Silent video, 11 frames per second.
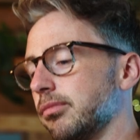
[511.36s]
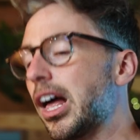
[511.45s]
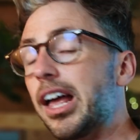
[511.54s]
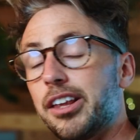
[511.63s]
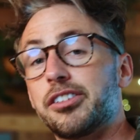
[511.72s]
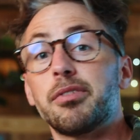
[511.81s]

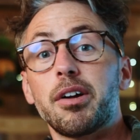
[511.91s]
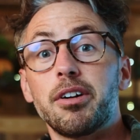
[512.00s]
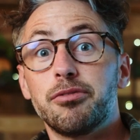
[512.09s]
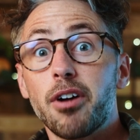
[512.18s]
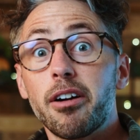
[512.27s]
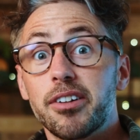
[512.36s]
That is a
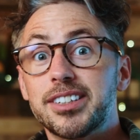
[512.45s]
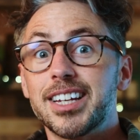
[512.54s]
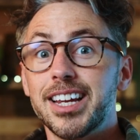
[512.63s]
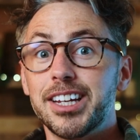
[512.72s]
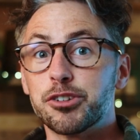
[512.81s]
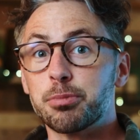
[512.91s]
very, very
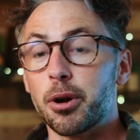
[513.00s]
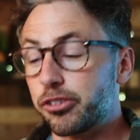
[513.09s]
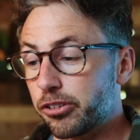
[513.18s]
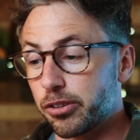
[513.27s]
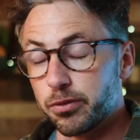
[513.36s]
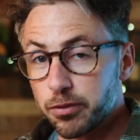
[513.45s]
tedious
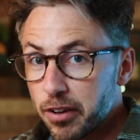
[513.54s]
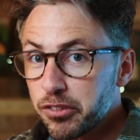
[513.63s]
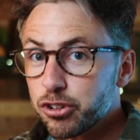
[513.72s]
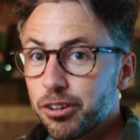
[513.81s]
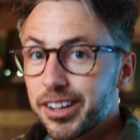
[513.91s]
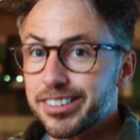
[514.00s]
process. If you've ever
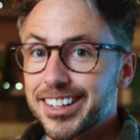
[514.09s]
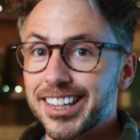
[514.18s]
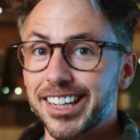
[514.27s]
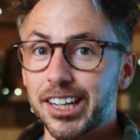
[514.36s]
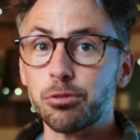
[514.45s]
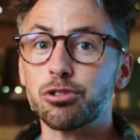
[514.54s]
tried to
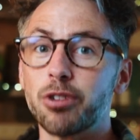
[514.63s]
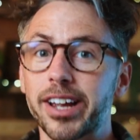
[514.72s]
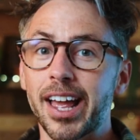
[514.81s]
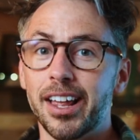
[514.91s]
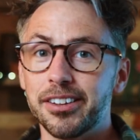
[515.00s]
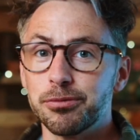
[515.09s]
clean up stray
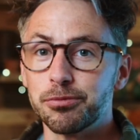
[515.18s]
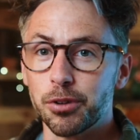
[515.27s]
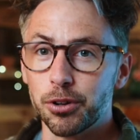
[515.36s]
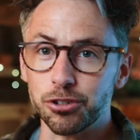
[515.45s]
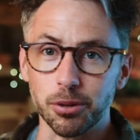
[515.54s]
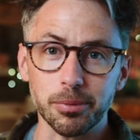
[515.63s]
hairs in
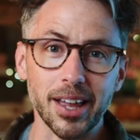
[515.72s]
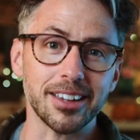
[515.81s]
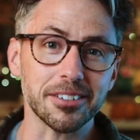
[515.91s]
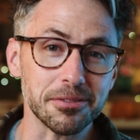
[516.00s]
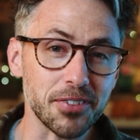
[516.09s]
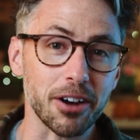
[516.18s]
Photoshop, that
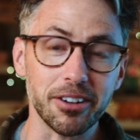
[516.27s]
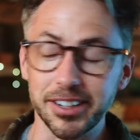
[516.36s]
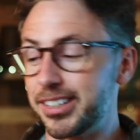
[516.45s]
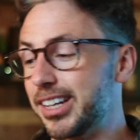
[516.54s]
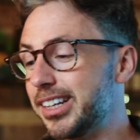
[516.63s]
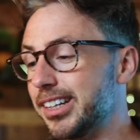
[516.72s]
is a very
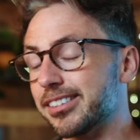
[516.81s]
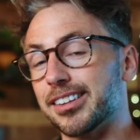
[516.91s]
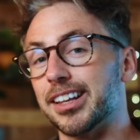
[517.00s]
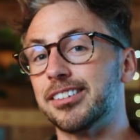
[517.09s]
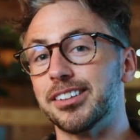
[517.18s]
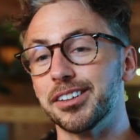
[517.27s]
tedious
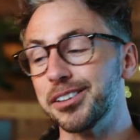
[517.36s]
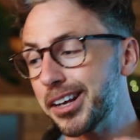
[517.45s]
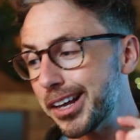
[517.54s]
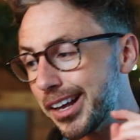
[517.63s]
thing to do.